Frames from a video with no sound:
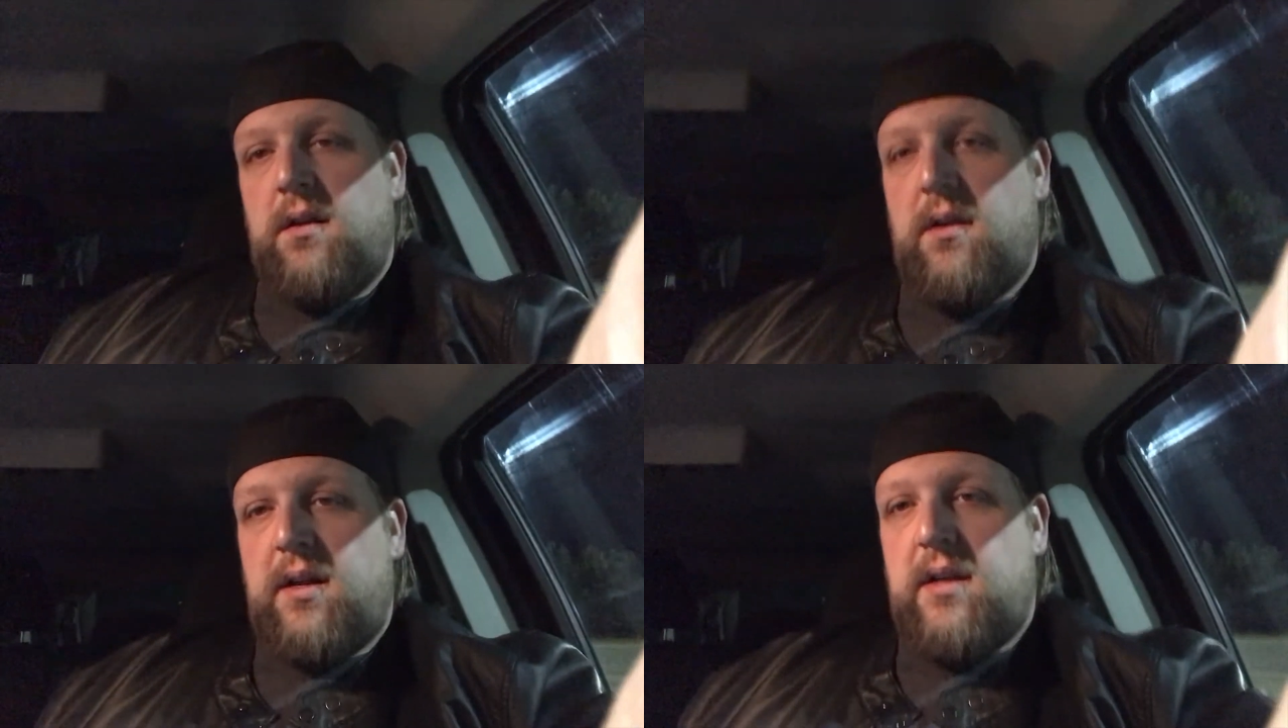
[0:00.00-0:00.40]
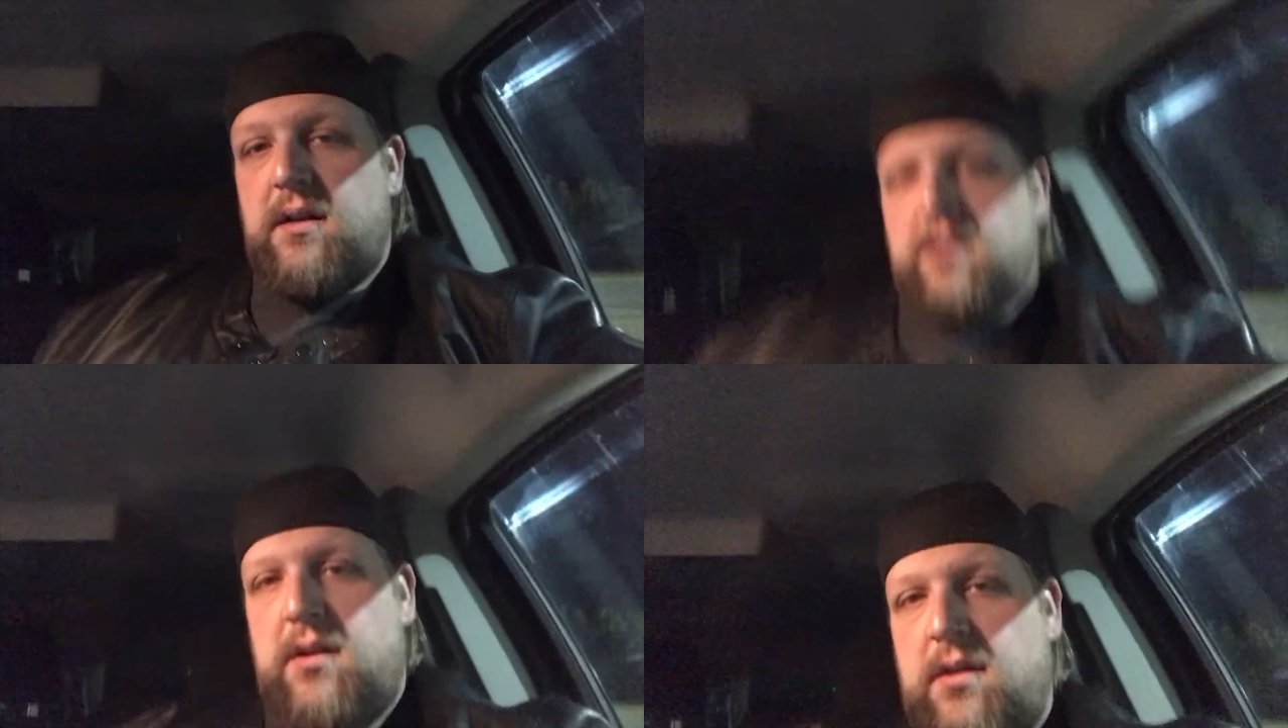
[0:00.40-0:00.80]
All right,
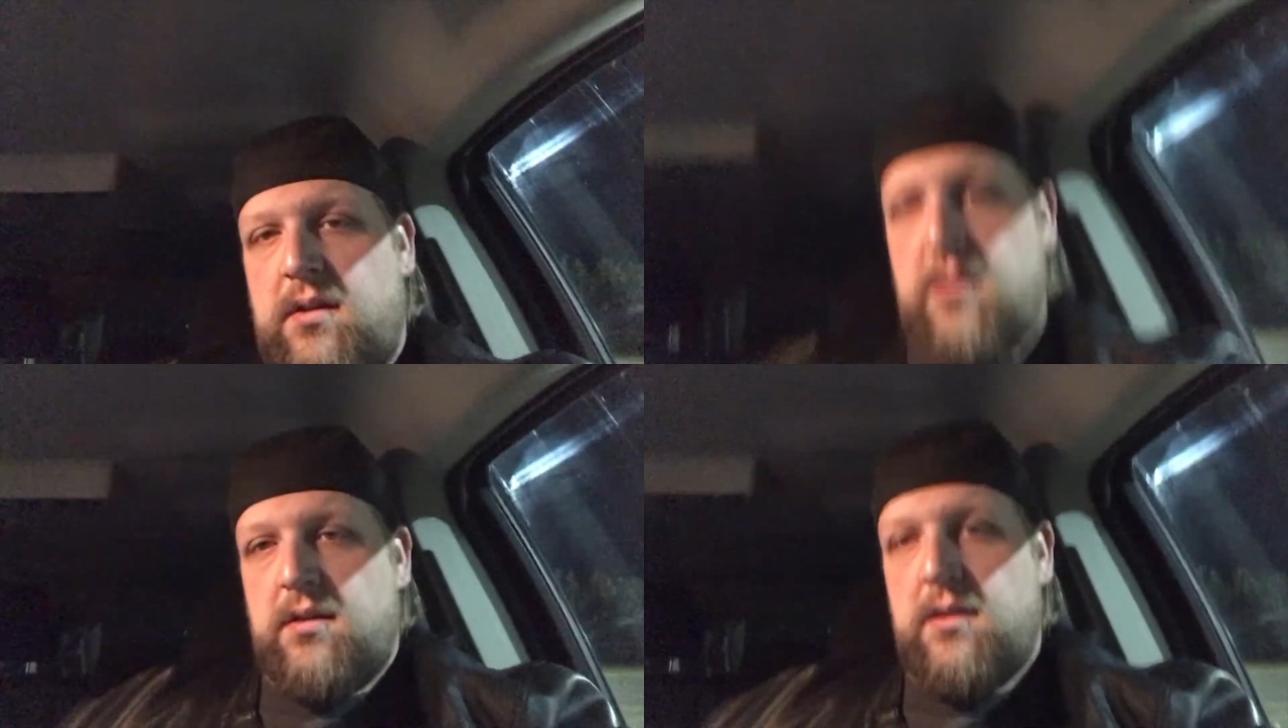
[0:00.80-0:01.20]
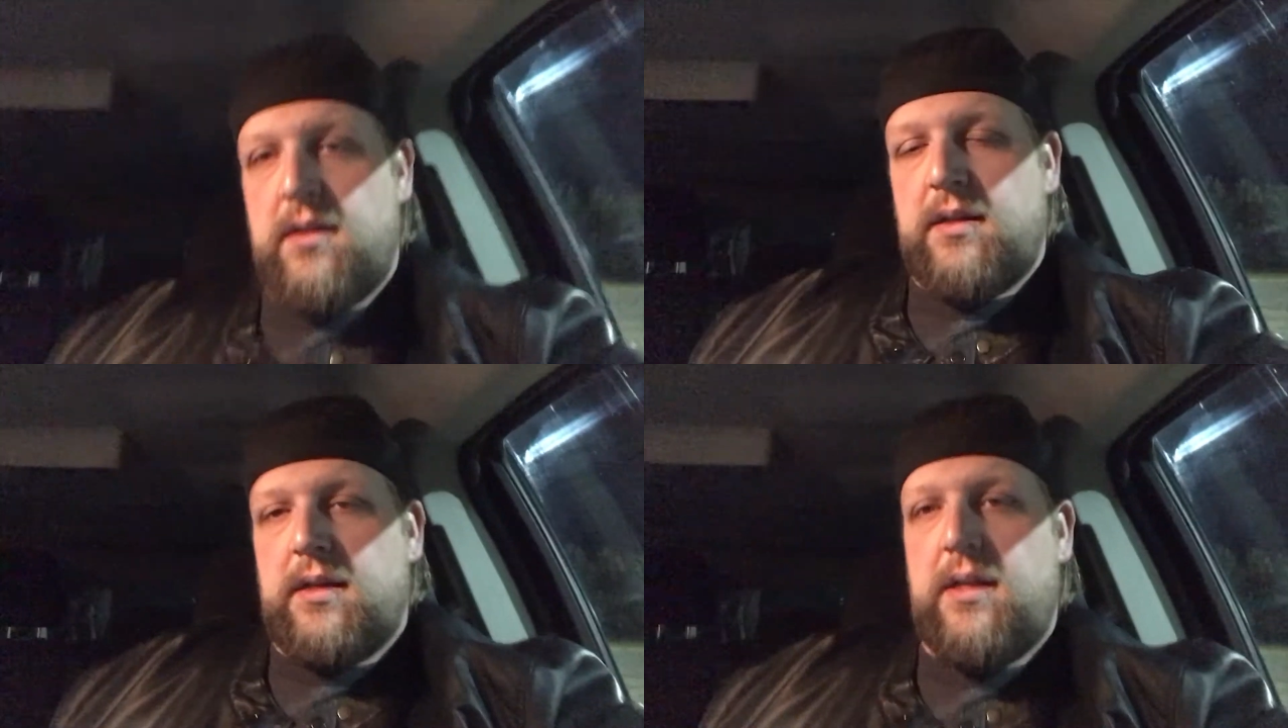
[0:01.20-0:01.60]

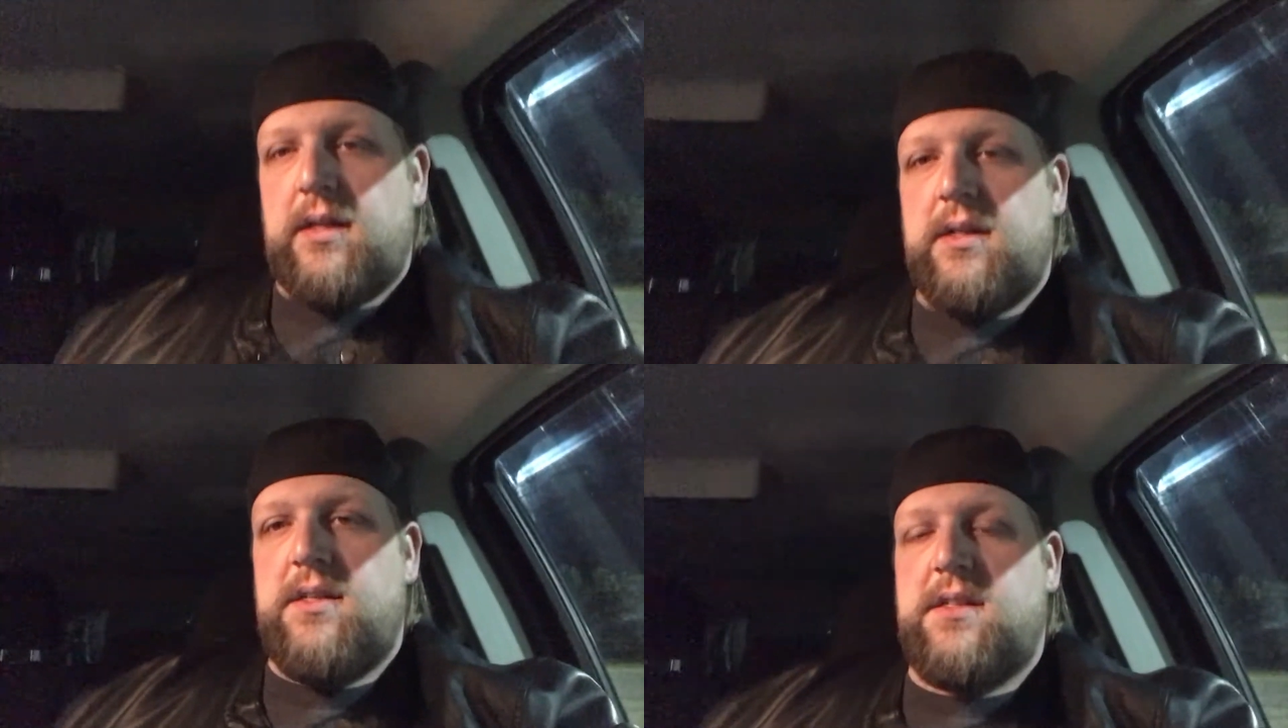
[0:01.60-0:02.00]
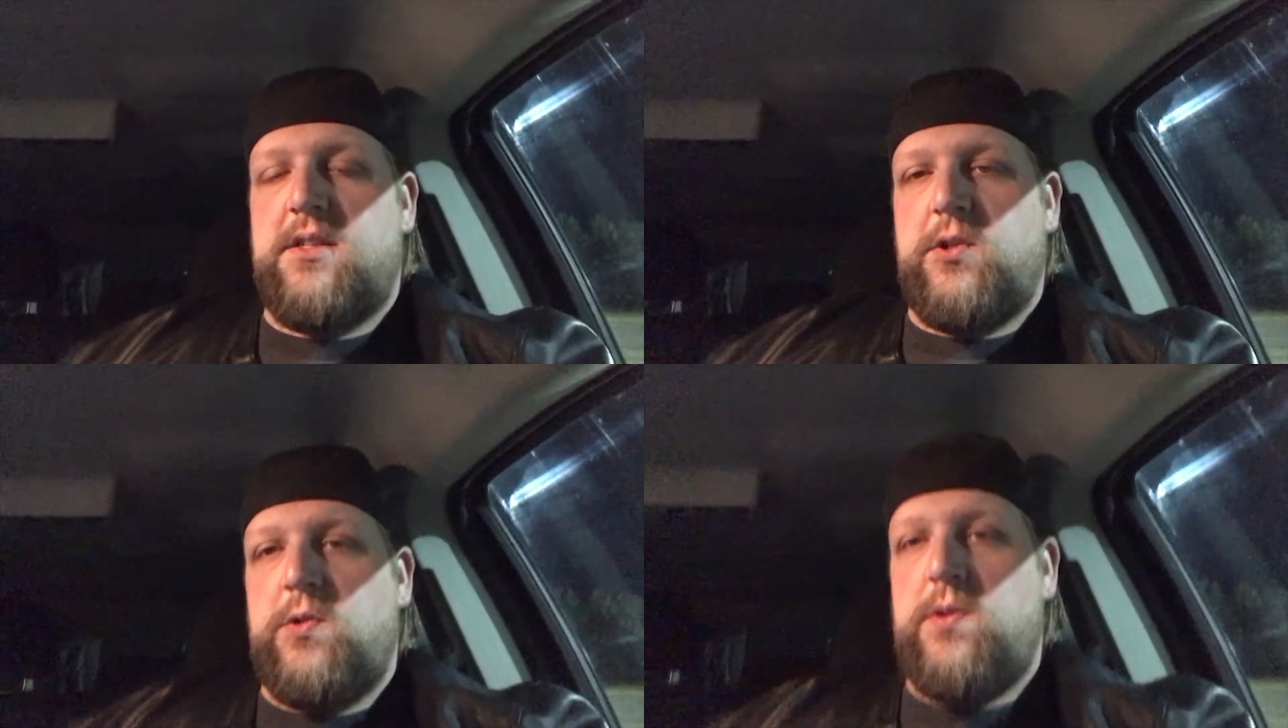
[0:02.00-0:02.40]
it is
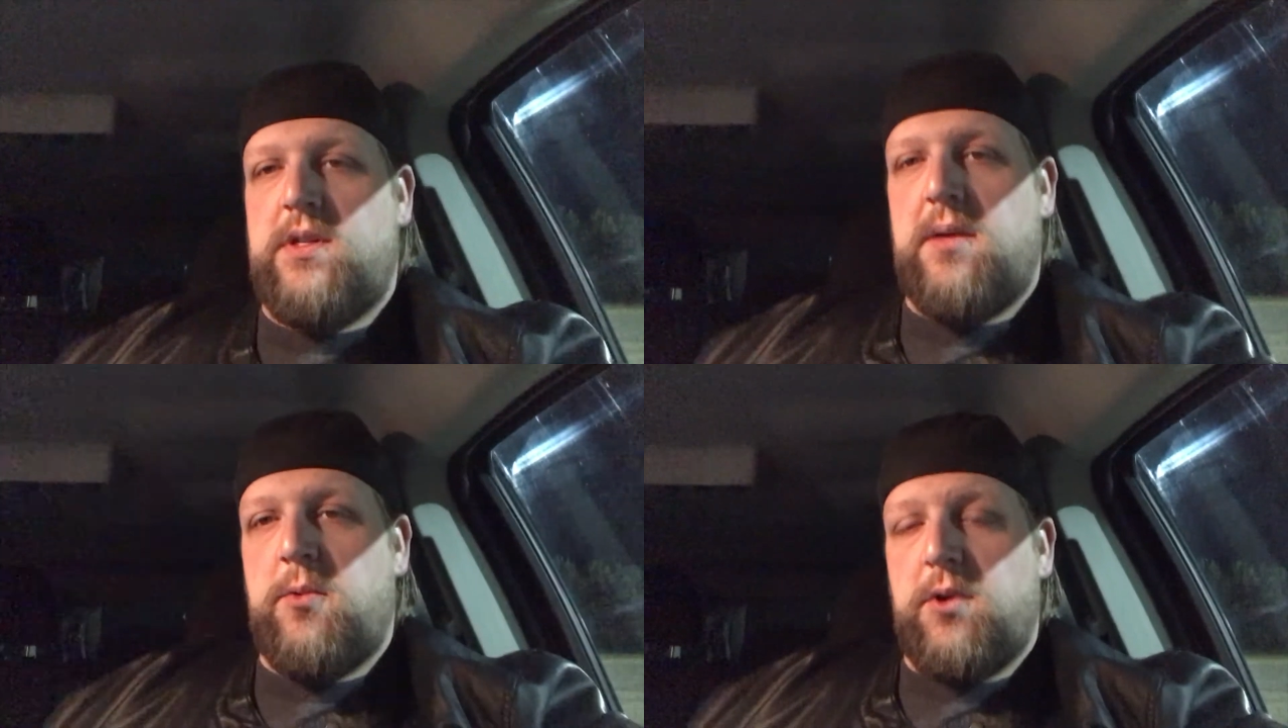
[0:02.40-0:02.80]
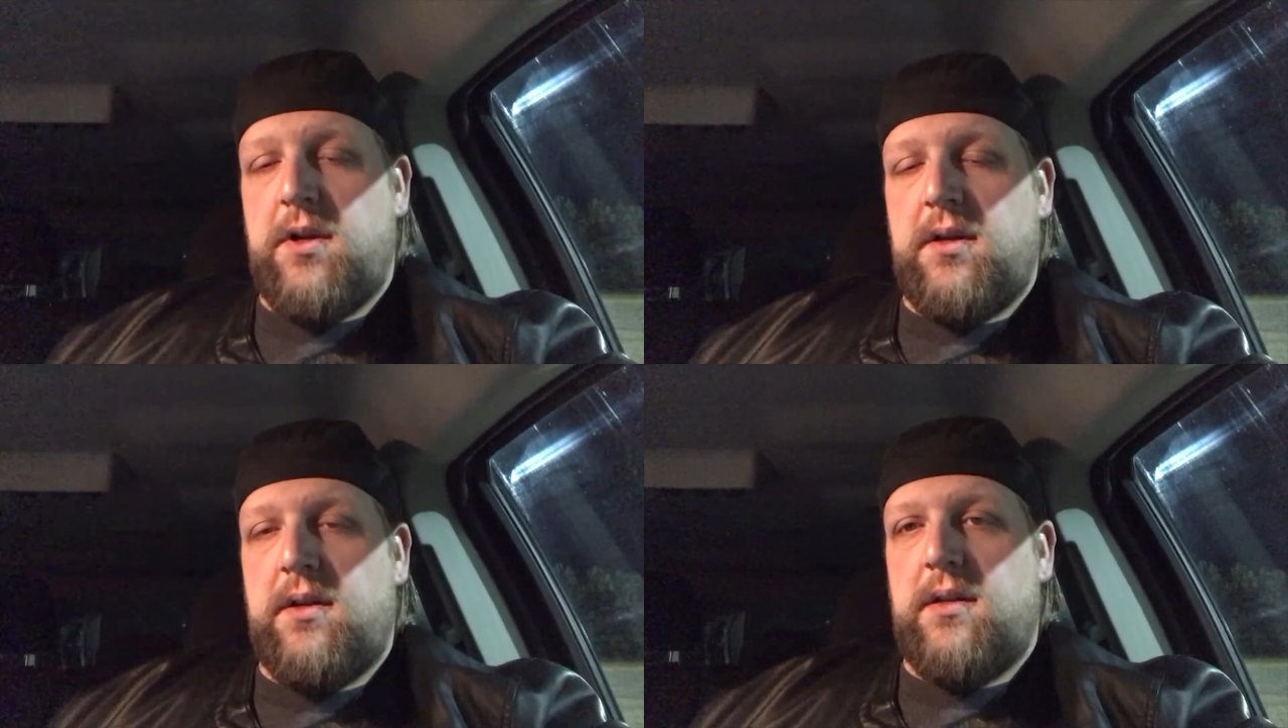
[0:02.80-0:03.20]
Tuesday
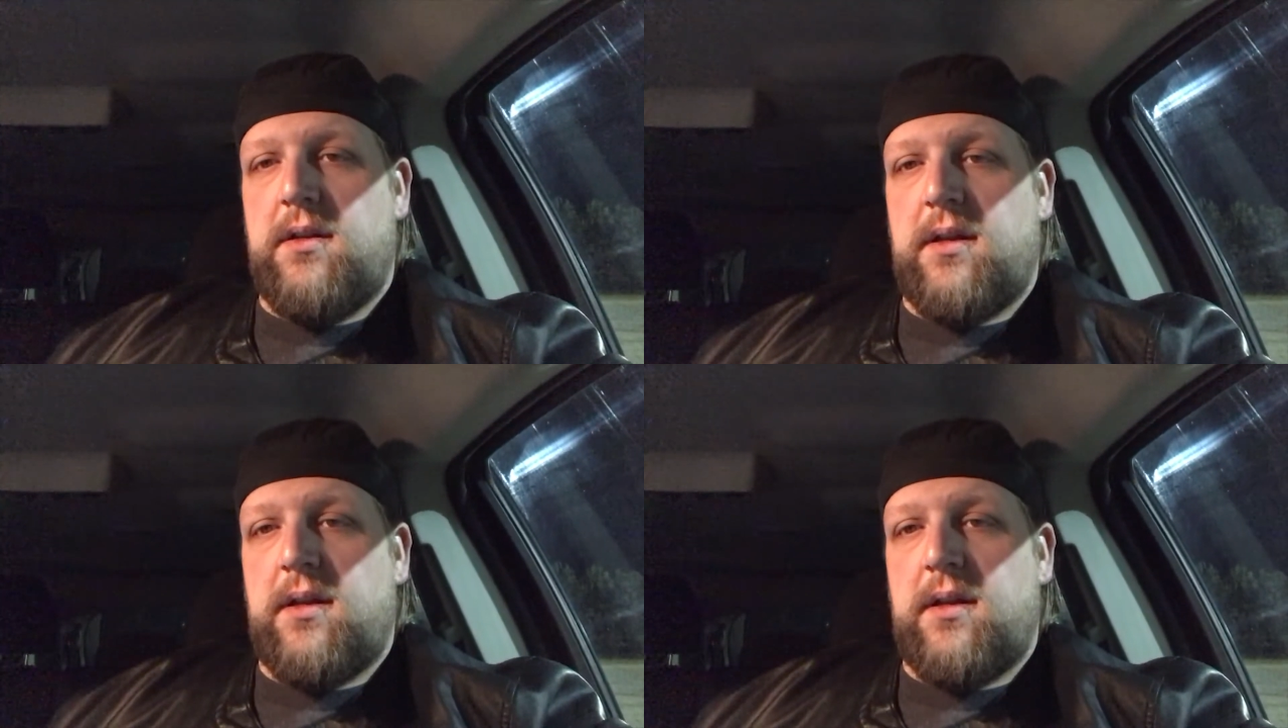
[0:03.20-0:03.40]
morning